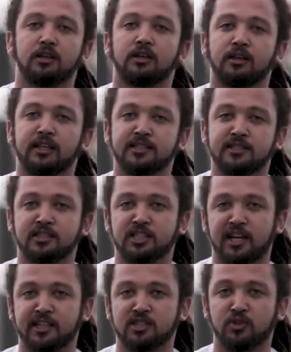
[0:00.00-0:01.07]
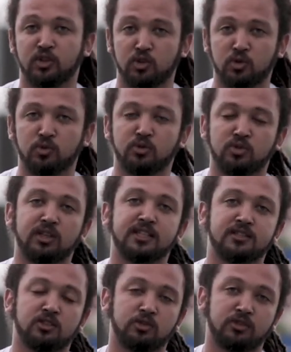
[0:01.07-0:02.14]
This is a chance for you to listen
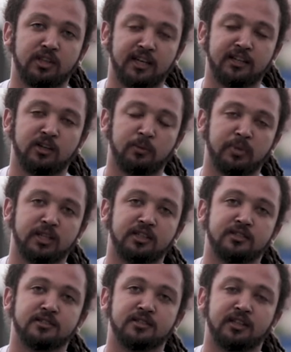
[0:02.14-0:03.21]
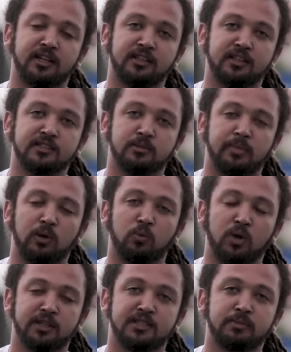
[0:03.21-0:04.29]
to their opinions and ideas about what
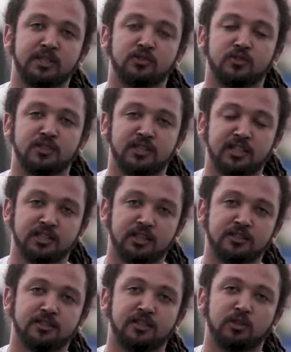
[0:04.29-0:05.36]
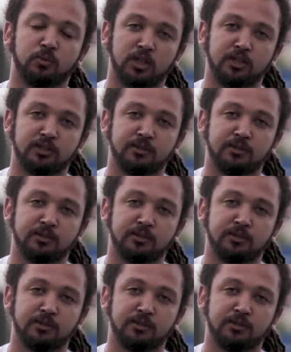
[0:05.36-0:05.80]
this means for Seychelles and the world.